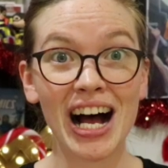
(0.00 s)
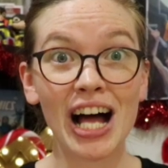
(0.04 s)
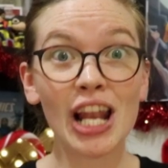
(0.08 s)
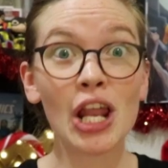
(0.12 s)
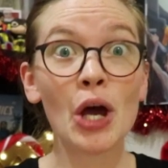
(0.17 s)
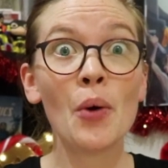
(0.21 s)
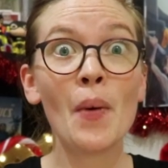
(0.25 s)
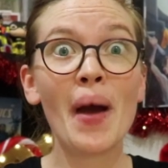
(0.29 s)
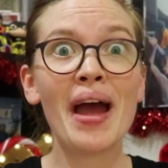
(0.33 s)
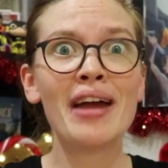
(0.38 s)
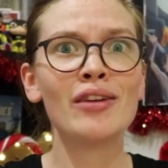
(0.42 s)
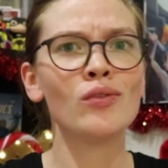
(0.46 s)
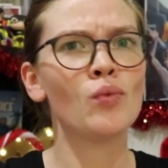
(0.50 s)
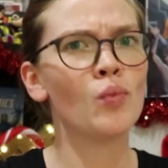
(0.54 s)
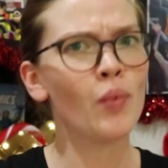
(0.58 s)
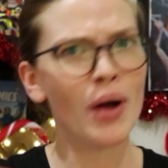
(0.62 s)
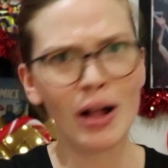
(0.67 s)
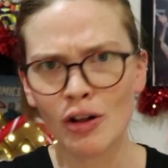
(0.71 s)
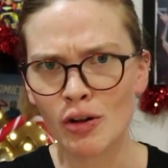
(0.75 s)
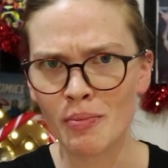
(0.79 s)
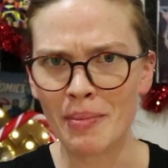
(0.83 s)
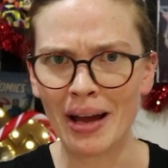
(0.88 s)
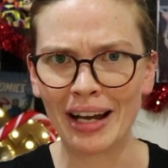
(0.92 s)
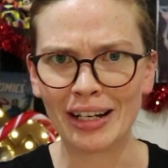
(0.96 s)
Hello and
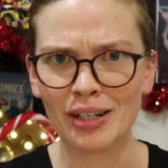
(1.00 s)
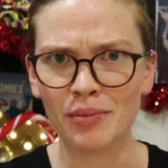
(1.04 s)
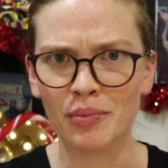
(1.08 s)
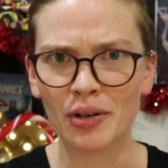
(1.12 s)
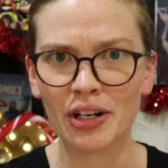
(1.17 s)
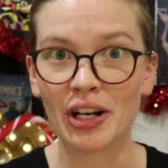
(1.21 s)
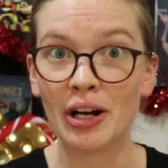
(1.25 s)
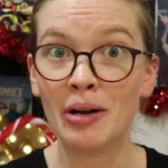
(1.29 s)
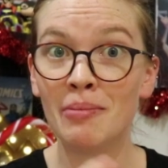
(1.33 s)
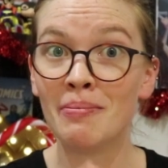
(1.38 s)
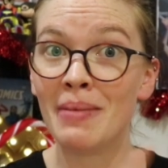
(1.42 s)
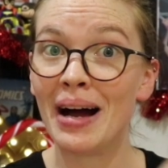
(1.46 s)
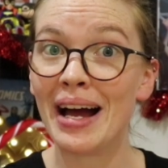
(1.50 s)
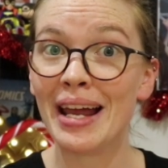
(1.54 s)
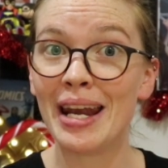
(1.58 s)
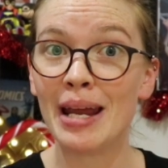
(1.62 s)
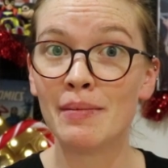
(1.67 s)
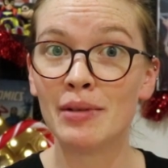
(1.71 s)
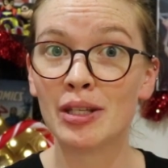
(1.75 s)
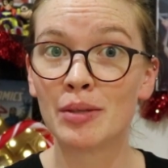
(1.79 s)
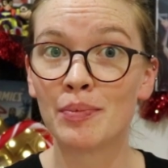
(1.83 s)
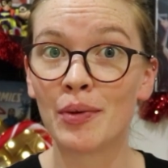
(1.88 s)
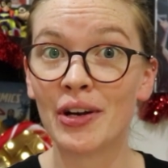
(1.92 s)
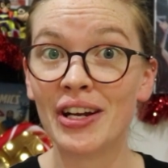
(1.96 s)
welcome back to Brickle. My
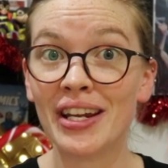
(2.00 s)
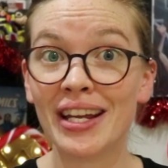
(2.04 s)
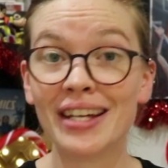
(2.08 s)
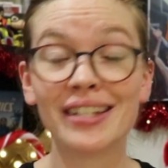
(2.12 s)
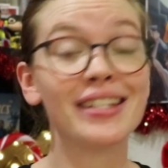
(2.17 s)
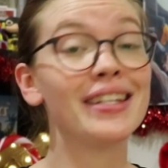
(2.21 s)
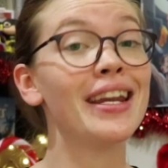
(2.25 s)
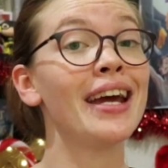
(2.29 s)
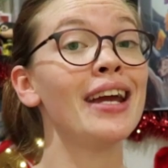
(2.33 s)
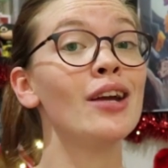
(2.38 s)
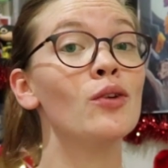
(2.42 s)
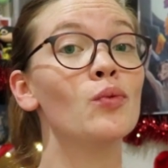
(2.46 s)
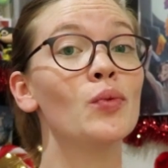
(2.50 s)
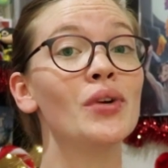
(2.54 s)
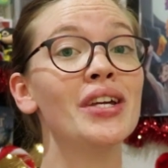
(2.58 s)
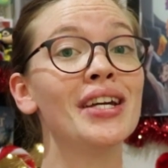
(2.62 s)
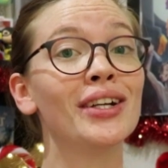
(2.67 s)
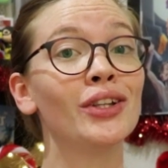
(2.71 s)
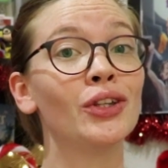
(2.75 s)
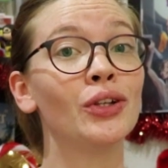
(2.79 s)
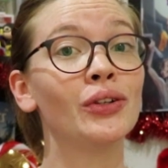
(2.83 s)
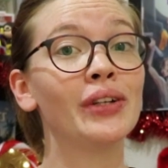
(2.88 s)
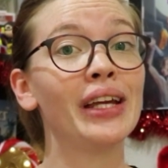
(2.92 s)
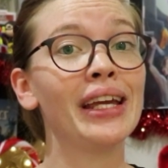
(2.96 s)
name is Brittany and today we
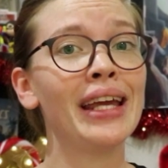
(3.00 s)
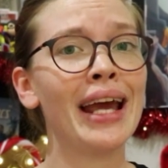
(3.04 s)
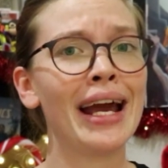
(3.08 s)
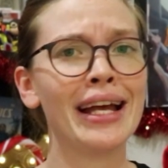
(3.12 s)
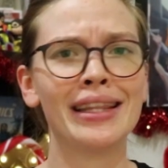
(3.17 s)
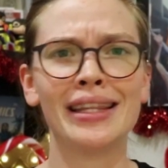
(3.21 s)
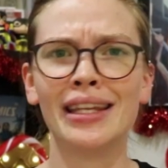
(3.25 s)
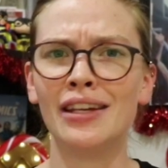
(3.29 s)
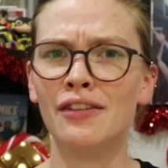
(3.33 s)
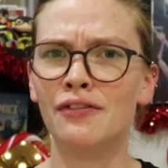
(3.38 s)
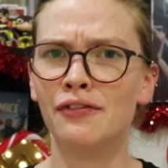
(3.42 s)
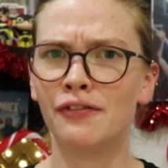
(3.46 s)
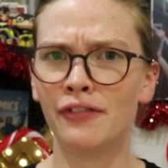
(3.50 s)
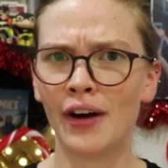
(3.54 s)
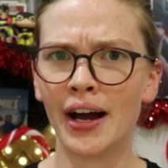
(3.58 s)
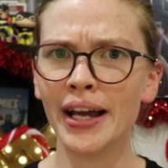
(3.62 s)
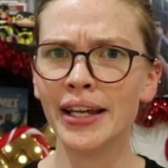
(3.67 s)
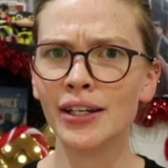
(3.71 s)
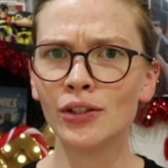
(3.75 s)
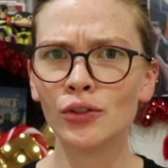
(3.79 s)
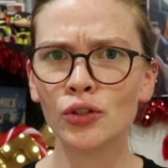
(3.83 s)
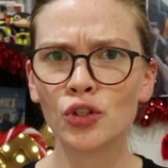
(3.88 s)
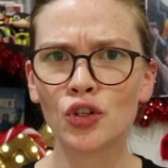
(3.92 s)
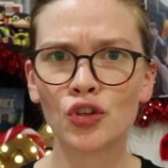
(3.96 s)
are looking at the
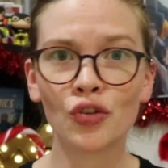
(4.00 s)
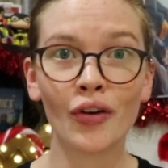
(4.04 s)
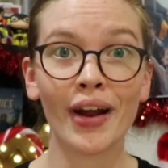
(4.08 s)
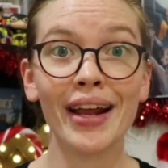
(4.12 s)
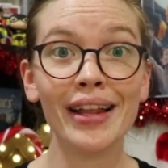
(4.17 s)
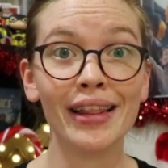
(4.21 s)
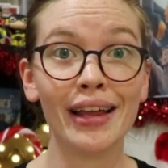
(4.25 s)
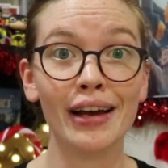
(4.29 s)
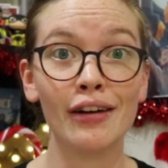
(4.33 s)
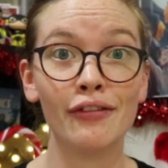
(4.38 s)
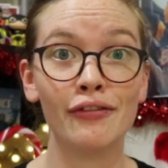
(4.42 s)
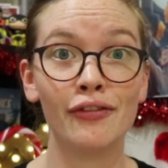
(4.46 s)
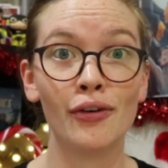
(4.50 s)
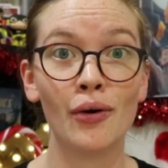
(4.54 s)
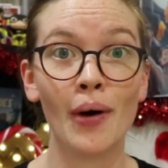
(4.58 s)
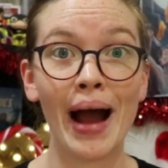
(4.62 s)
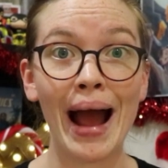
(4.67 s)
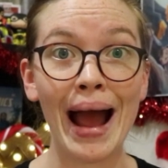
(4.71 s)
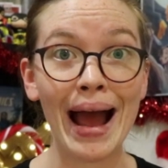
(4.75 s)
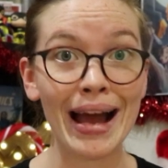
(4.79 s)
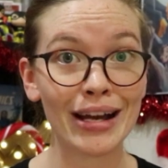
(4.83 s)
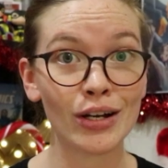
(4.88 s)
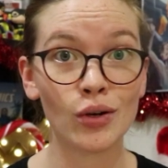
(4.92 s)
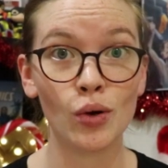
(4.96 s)
final trailer for
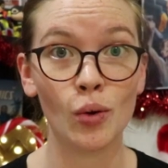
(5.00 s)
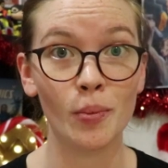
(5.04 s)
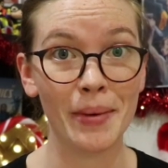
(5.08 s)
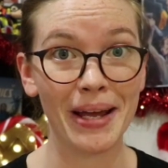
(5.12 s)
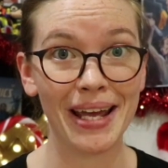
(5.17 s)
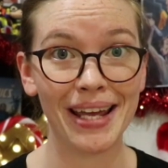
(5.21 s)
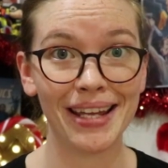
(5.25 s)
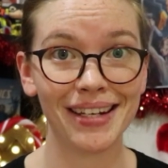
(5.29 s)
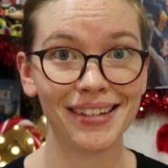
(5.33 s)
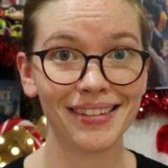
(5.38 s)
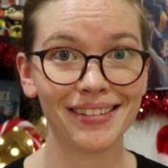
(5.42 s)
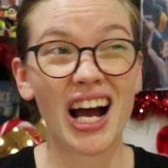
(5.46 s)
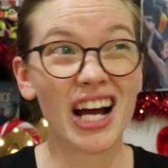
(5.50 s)
Aquaman.